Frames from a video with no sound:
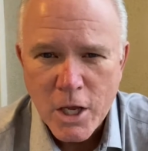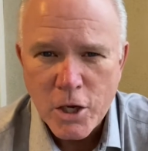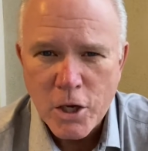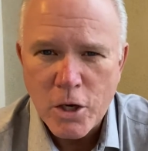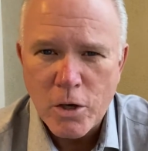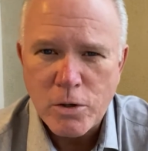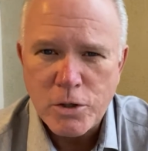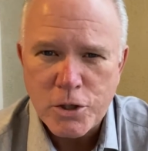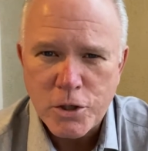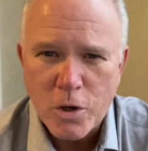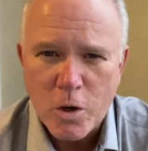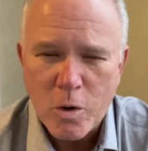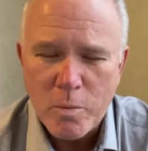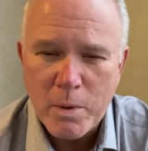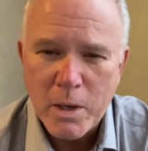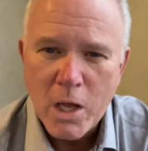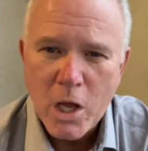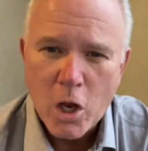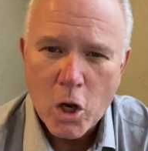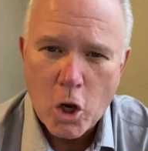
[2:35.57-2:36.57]
You know,
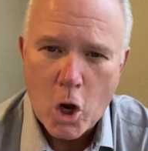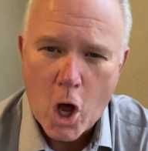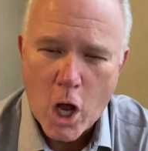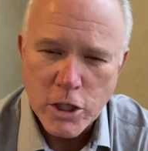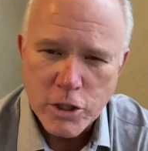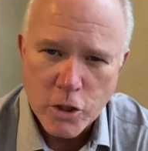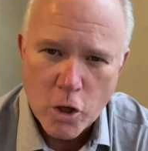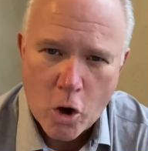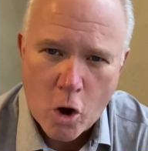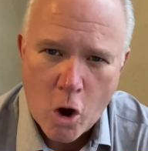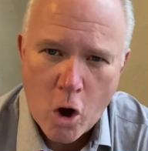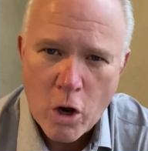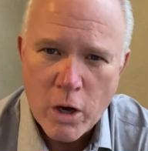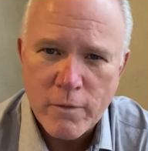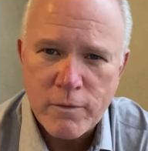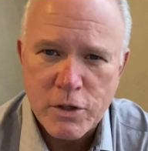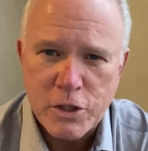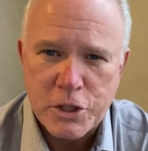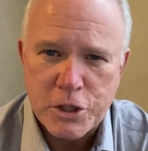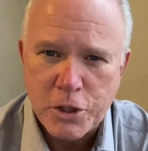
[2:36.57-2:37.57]
Job lost all
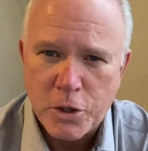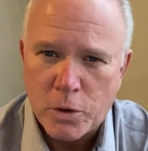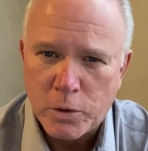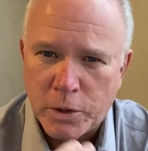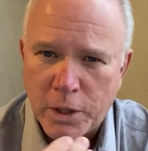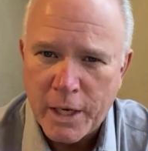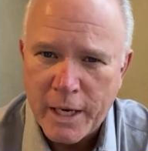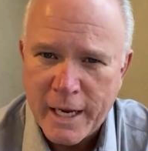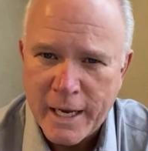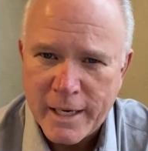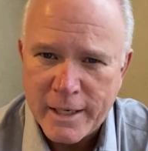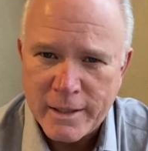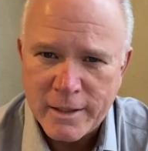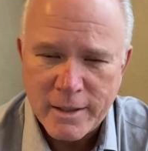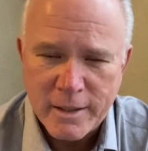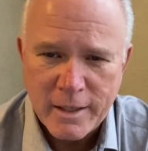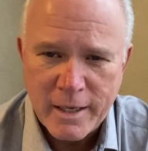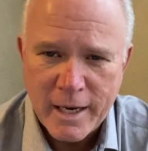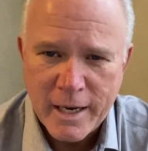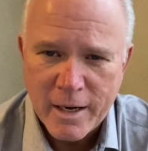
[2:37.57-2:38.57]
of his children
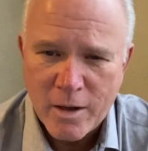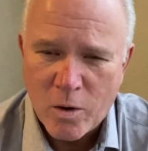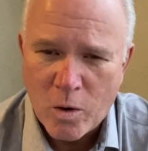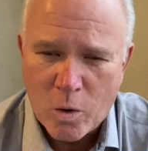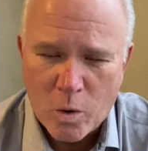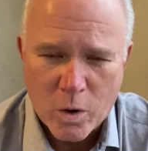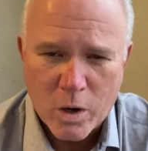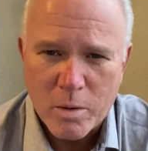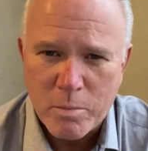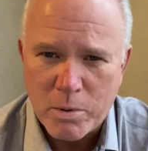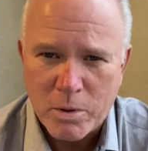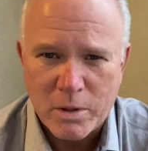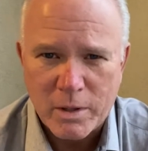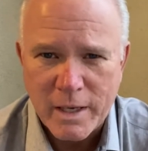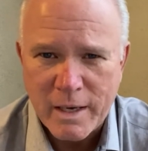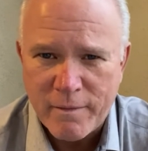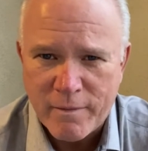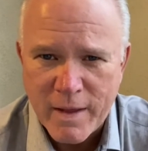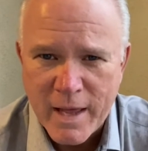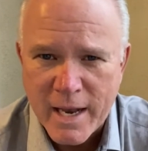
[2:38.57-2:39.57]
in a horrible
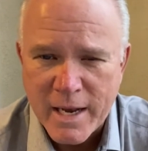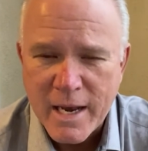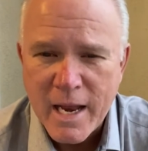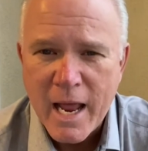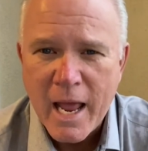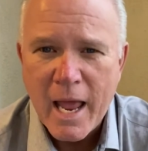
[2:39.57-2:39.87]
event,